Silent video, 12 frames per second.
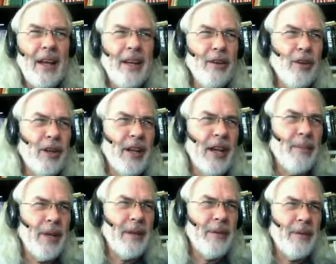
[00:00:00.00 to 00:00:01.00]
they're looking
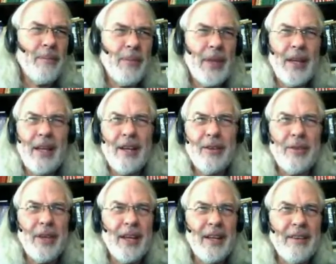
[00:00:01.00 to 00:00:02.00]
at me, and they're
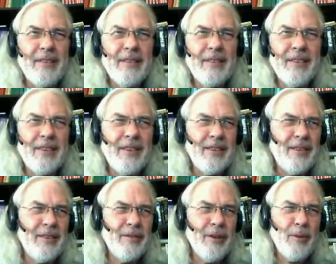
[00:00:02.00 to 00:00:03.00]
saying,
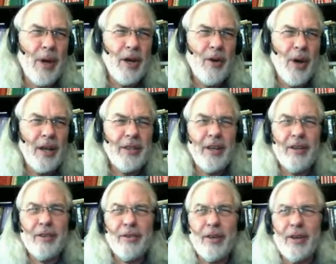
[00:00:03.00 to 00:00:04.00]
you really want to go out there?
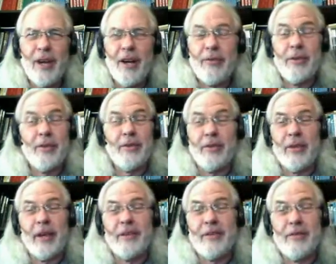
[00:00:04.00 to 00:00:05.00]
Just looking off, it just looks
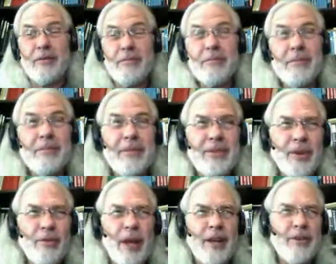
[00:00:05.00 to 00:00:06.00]
like
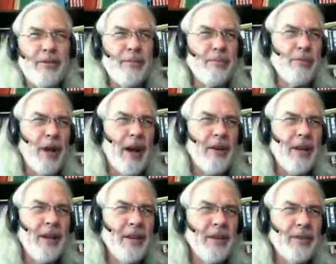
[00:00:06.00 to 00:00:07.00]
sort of reddish brown
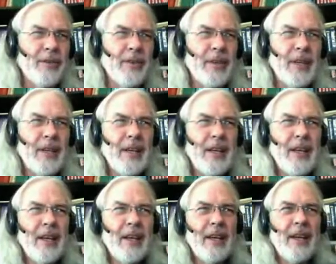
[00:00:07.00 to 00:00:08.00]
hills.
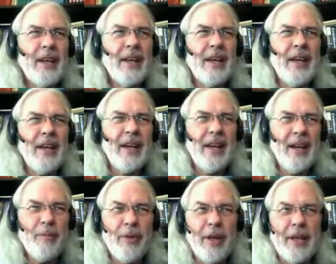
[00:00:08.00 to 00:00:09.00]
And
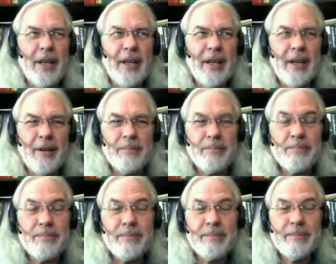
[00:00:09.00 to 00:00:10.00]
I'm thinking,
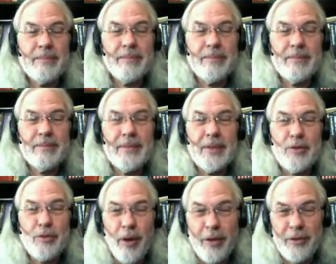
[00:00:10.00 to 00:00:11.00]

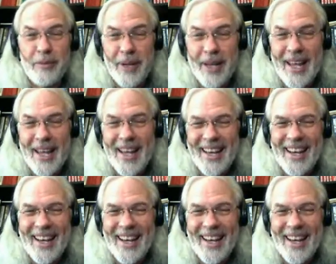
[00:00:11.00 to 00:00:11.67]
trust me.